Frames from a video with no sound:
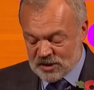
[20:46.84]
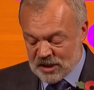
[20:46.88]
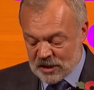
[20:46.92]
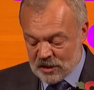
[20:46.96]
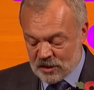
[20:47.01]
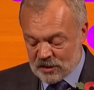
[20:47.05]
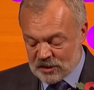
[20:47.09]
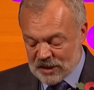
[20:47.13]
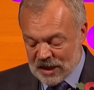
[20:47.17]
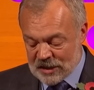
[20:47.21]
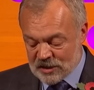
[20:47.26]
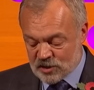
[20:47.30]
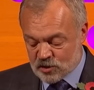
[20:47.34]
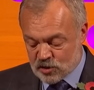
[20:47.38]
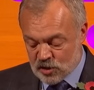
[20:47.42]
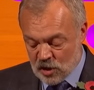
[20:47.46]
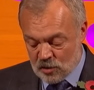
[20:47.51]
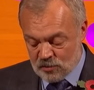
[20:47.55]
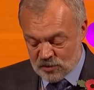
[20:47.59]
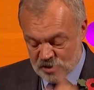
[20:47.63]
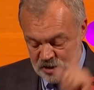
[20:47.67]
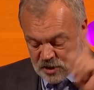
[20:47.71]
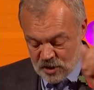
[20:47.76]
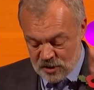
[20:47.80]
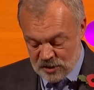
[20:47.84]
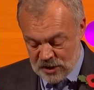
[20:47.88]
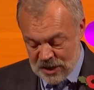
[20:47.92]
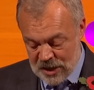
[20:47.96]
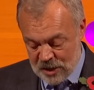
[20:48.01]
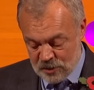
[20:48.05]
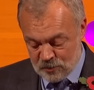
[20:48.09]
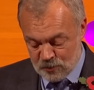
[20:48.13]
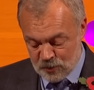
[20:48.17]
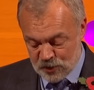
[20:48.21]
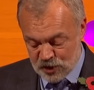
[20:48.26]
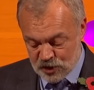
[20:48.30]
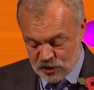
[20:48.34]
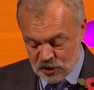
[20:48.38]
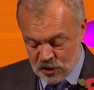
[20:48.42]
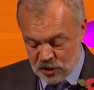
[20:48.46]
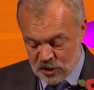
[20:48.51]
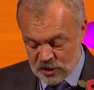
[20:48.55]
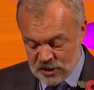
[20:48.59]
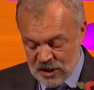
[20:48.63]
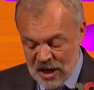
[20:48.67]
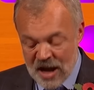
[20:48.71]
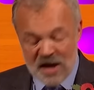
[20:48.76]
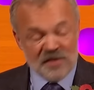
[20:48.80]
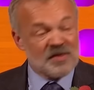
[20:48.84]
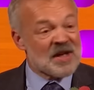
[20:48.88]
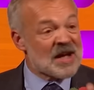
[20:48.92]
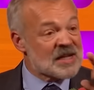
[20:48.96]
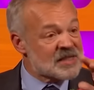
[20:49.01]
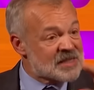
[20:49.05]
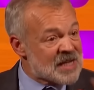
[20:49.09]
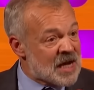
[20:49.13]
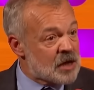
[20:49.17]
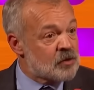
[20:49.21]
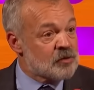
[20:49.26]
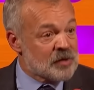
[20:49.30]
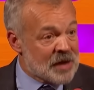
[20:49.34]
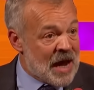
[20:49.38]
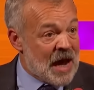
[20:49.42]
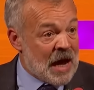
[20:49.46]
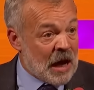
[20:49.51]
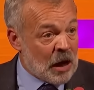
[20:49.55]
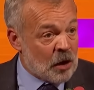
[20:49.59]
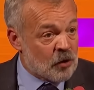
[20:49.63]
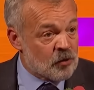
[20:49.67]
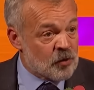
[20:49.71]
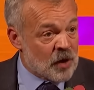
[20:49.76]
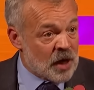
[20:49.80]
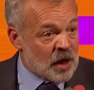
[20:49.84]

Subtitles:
single, that's Don't Start Now, we just heard. That's out now,